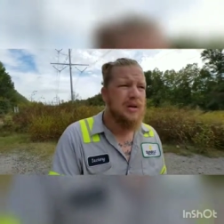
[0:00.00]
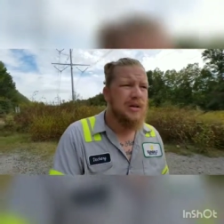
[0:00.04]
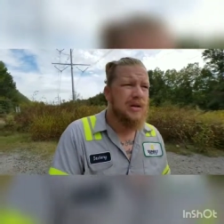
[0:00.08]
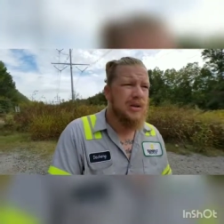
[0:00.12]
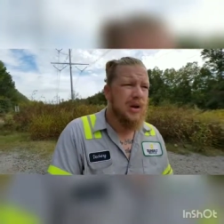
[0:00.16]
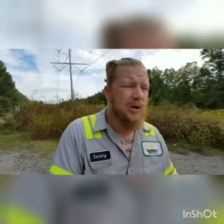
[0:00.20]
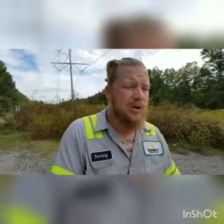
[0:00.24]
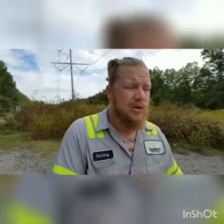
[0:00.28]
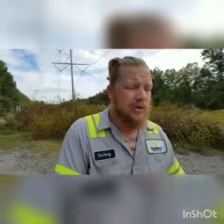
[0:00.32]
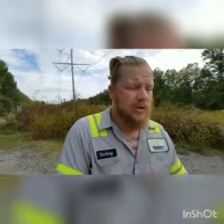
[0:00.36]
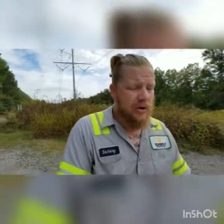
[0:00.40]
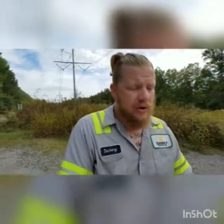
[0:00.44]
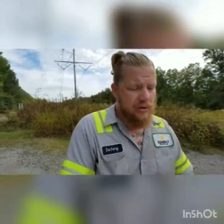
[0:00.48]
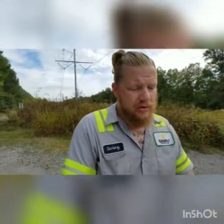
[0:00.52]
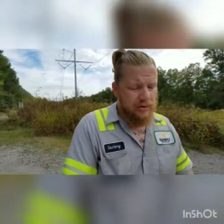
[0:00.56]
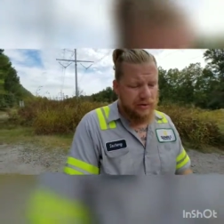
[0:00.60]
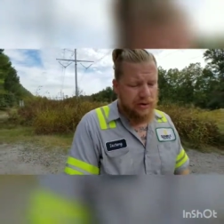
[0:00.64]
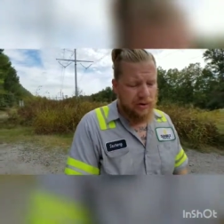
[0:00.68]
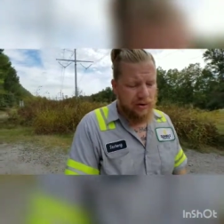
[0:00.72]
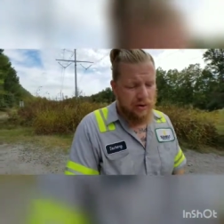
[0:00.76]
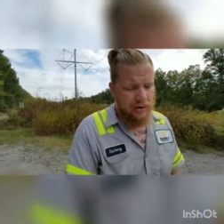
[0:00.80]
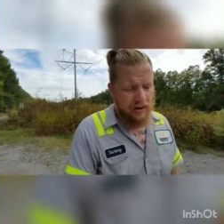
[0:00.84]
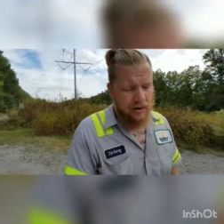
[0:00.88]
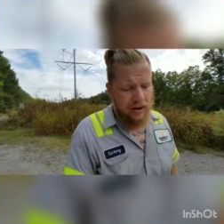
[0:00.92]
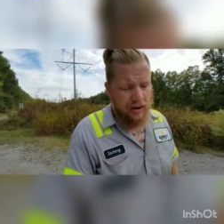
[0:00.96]
So those
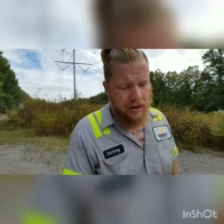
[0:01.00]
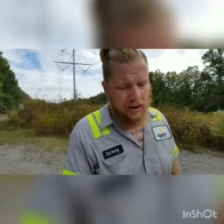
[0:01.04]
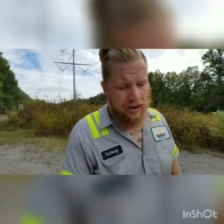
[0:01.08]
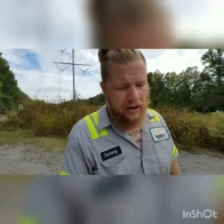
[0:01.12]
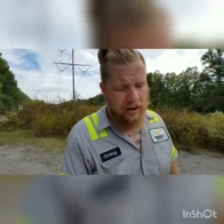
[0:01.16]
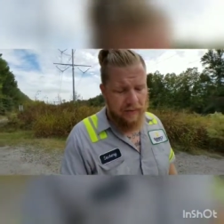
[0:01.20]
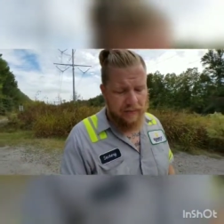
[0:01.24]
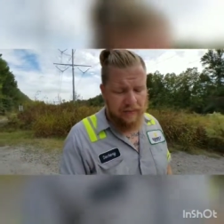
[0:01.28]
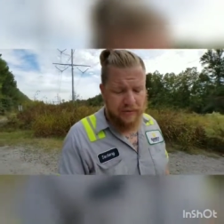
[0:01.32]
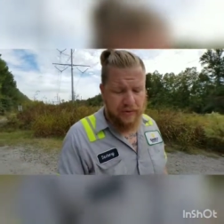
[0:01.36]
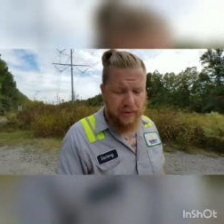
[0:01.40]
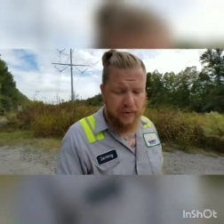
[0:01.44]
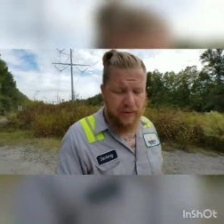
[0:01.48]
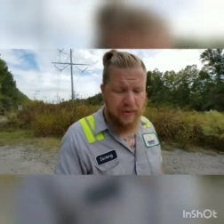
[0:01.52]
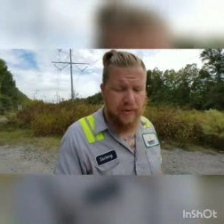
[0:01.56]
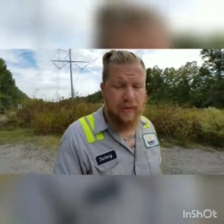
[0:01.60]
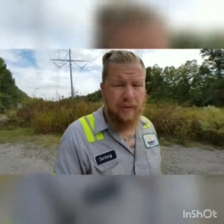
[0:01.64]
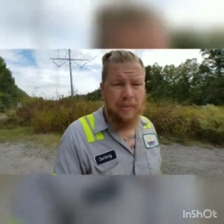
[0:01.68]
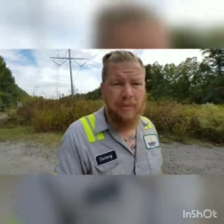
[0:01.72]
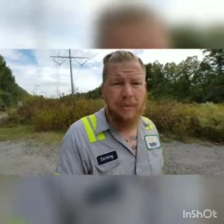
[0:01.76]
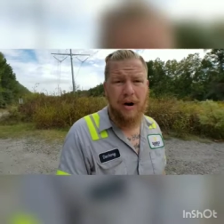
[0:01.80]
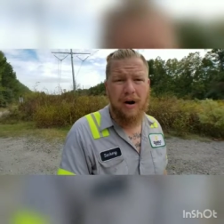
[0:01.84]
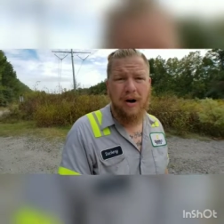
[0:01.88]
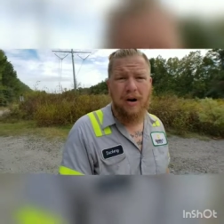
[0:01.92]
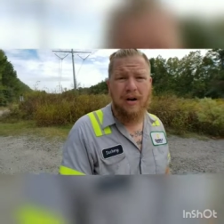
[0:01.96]
are three
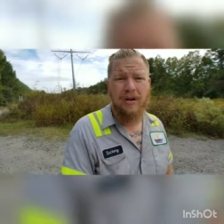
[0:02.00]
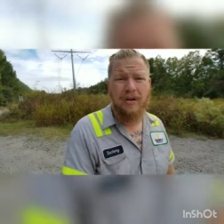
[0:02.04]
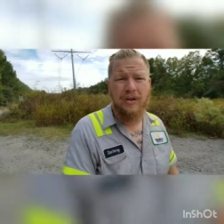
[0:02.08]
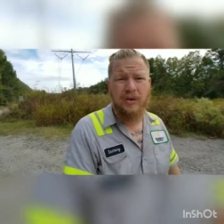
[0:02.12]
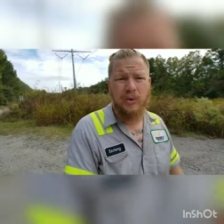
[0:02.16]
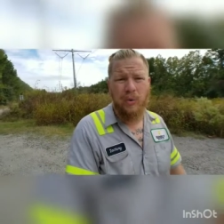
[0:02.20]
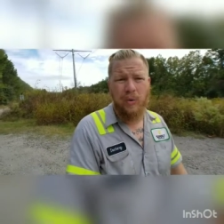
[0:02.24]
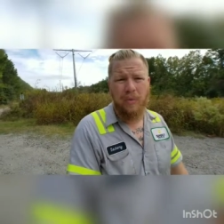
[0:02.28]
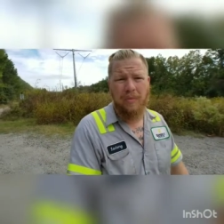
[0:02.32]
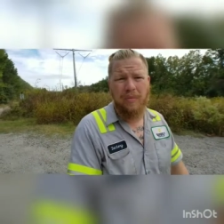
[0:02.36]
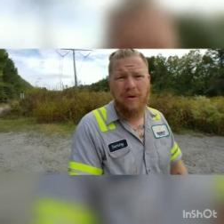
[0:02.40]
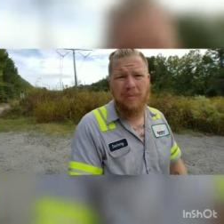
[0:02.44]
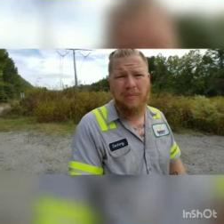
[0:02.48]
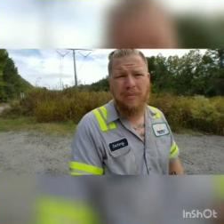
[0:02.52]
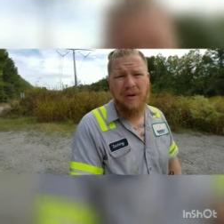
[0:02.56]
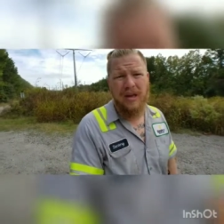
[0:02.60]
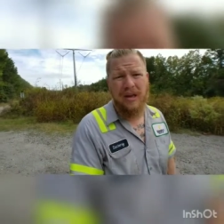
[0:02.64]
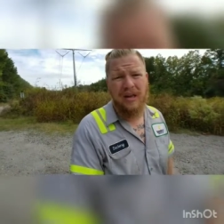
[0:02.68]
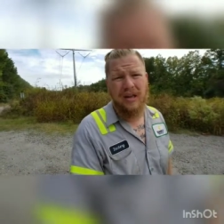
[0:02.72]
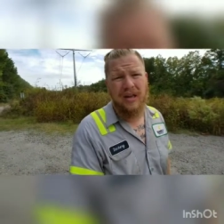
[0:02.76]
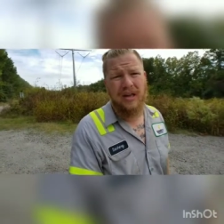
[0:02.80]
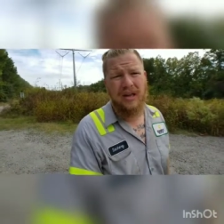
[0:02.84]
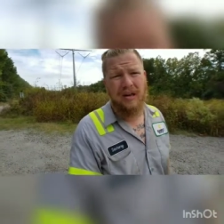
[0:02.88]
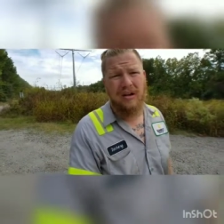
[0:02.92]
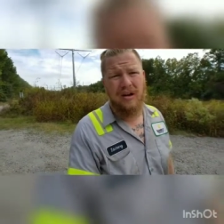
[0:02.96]
repairs we'll be
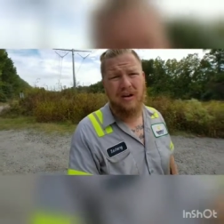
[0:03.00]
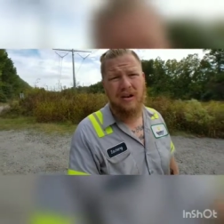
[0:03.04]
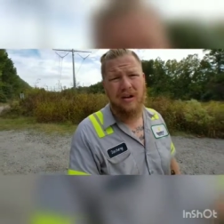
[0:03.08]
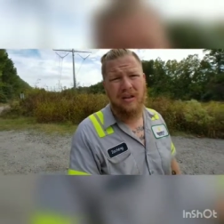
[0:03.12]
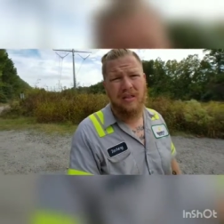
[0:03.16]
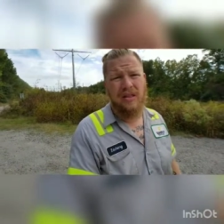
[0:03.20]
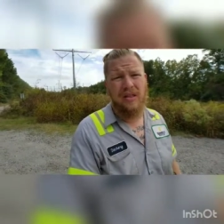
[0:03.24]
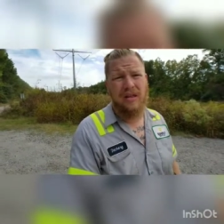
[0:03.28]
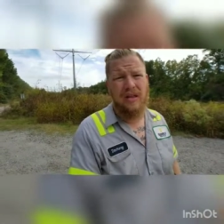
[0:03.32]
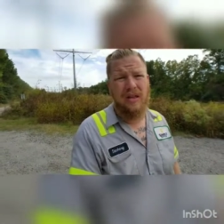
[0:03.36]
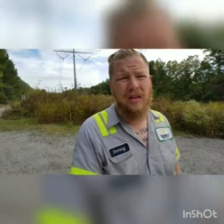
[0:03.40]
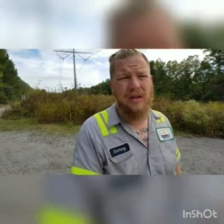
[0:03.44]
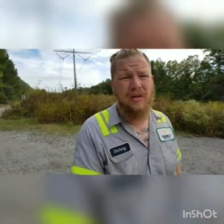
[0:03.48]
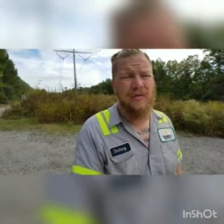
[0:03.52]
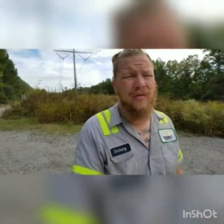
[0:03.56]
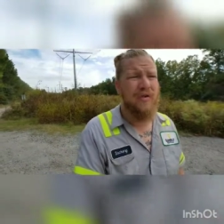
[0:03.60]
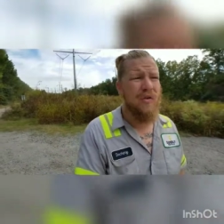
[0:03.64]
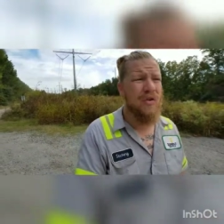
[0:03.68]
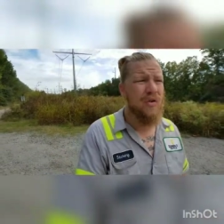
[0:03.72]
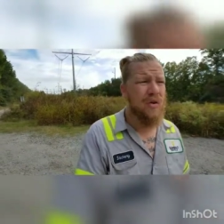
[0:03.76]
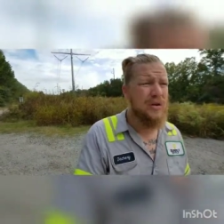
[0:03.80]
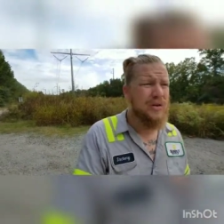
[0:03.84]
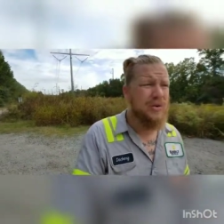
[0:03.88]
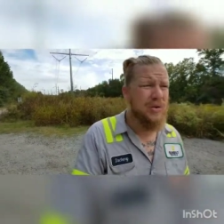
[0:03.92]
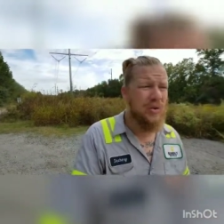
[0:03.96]
making on the
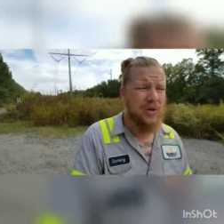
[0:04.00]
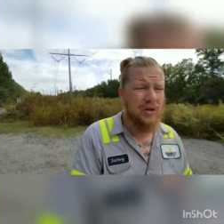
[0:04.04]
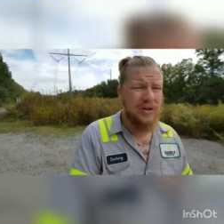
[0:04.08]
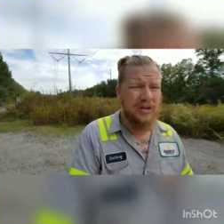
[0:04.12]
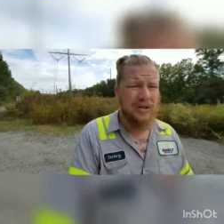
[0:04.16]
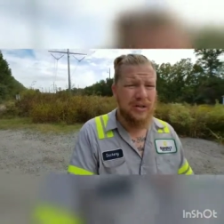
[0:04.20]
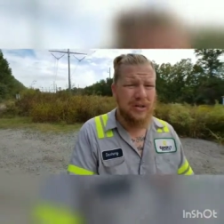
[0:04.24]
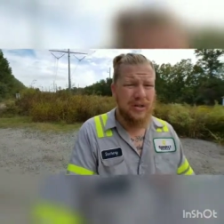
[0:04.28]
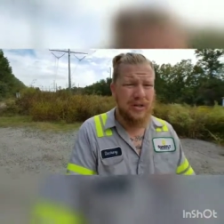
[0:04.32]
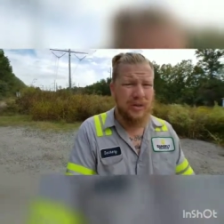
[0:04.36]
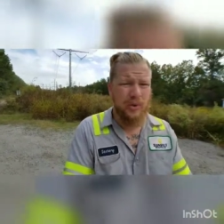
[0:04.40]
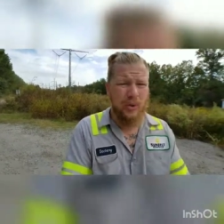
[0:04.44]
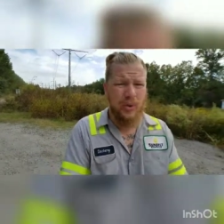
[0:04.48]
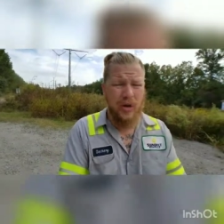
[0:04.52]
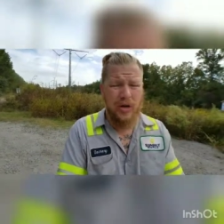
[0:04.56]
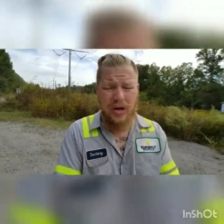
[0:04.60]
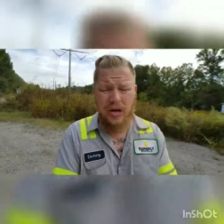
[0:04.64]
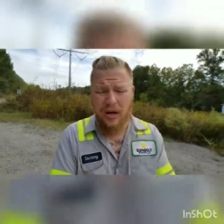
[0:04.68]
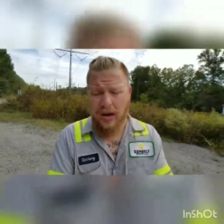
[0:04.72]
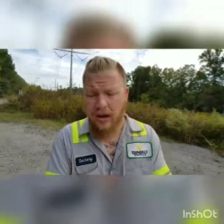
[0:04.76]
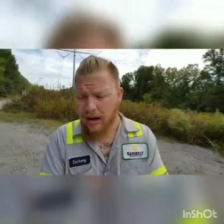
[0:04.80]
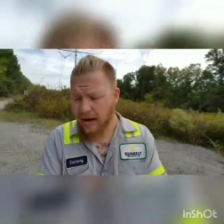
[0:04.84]
Ford Taurus this week.